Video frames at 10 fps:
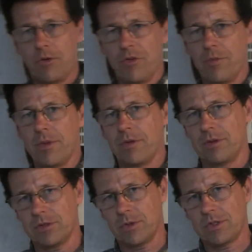power
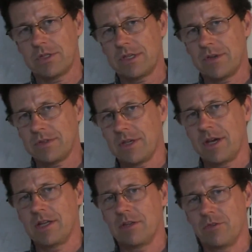from the sources
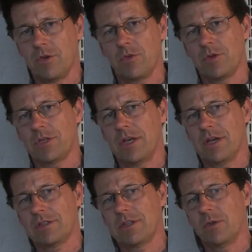outside, the
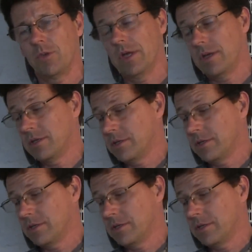photovoltaics and the